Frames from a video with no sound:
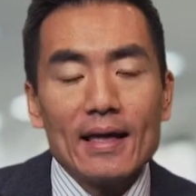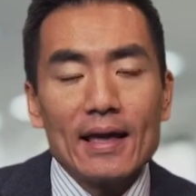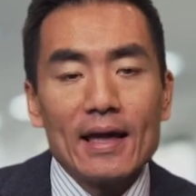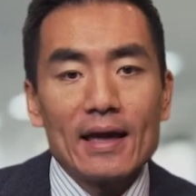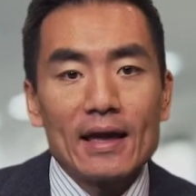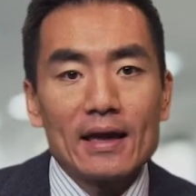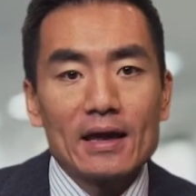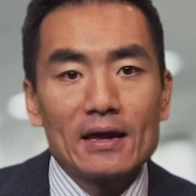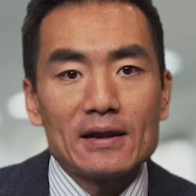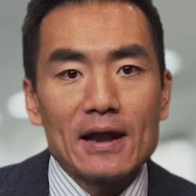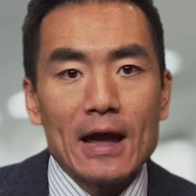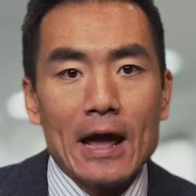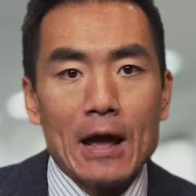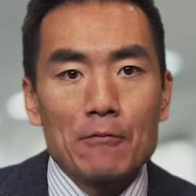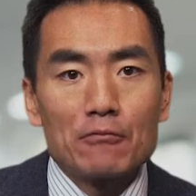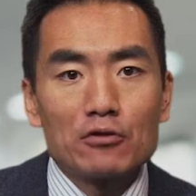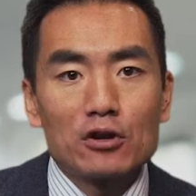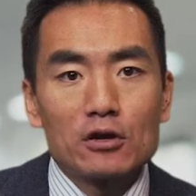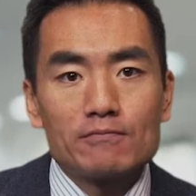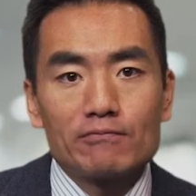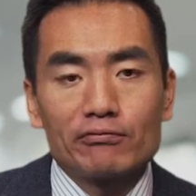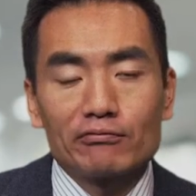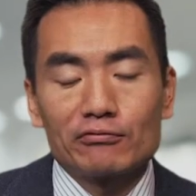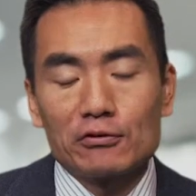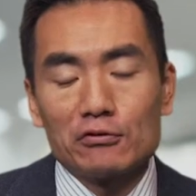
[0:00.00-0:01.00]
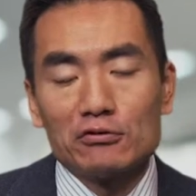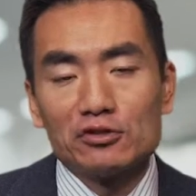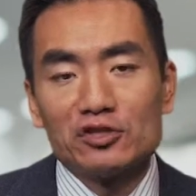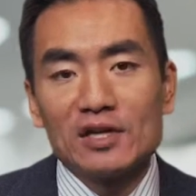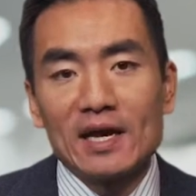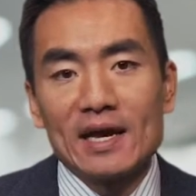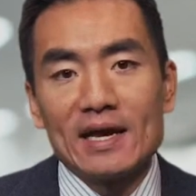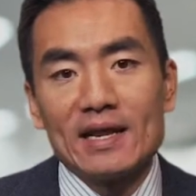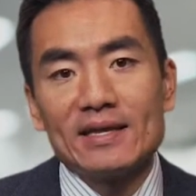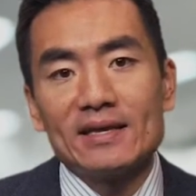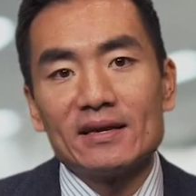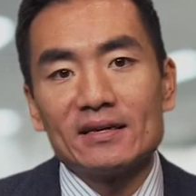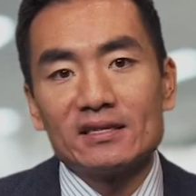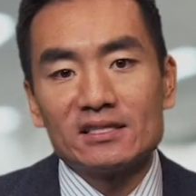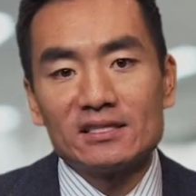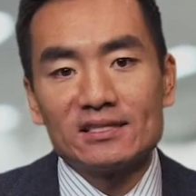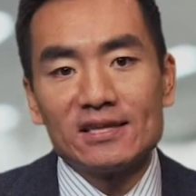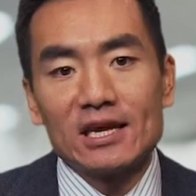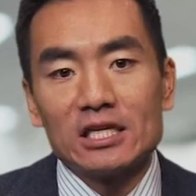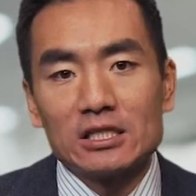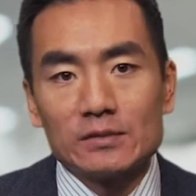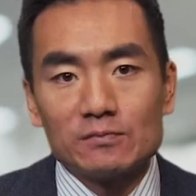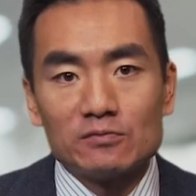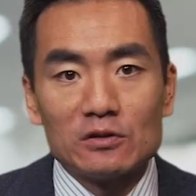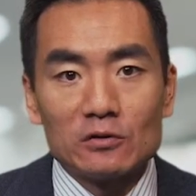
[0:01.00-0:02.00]
And I would approach any
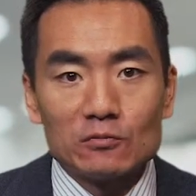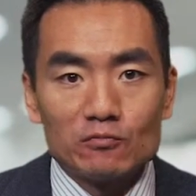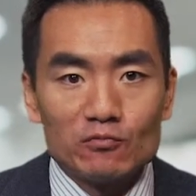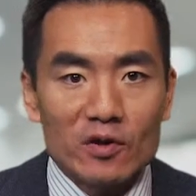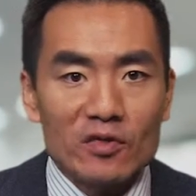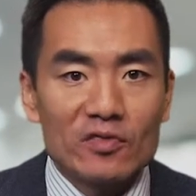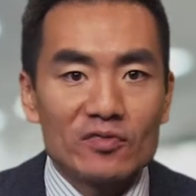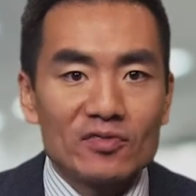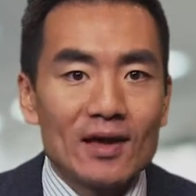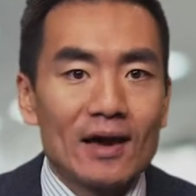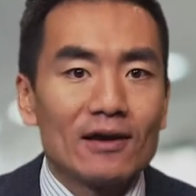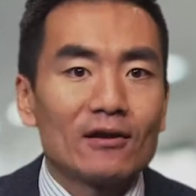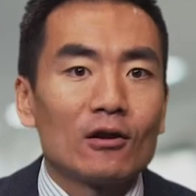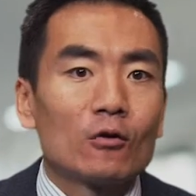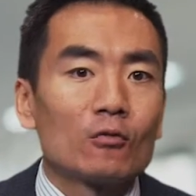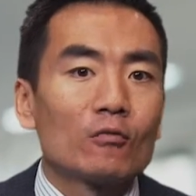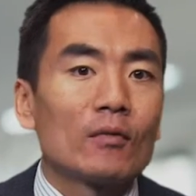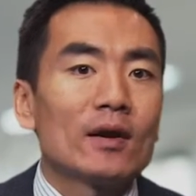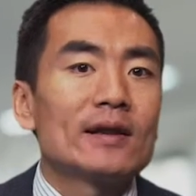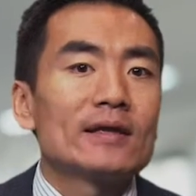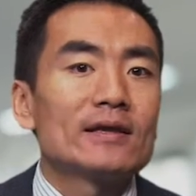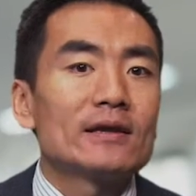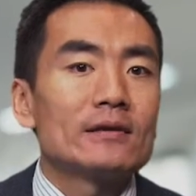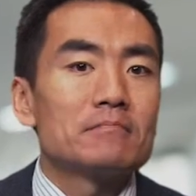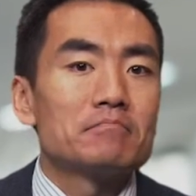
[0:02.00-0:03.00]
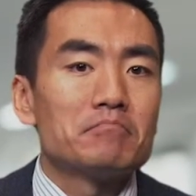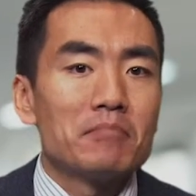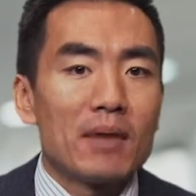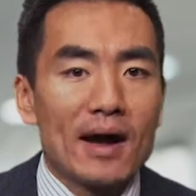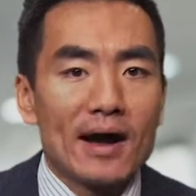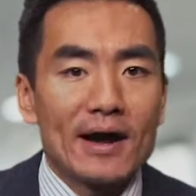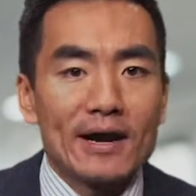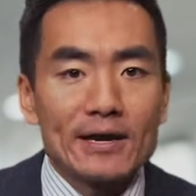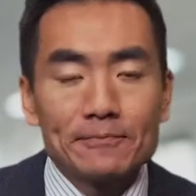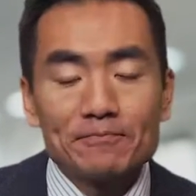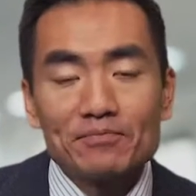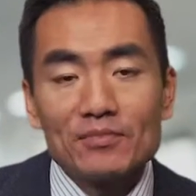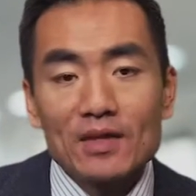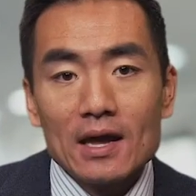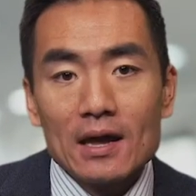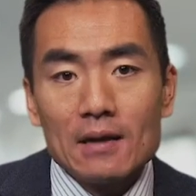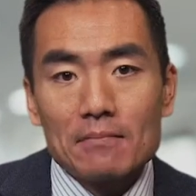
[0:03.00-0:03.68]
assessment with that already in mind.